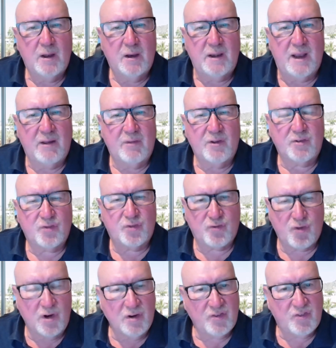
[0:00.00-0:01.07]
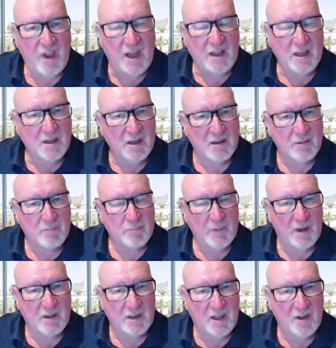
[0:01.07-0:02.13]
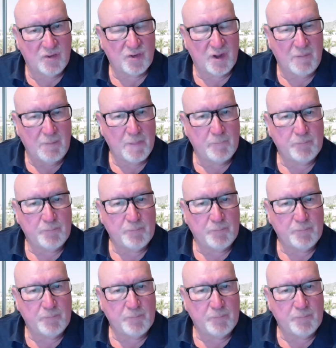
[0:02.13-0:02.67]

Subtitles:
Now, there's strong tannin in Kisi,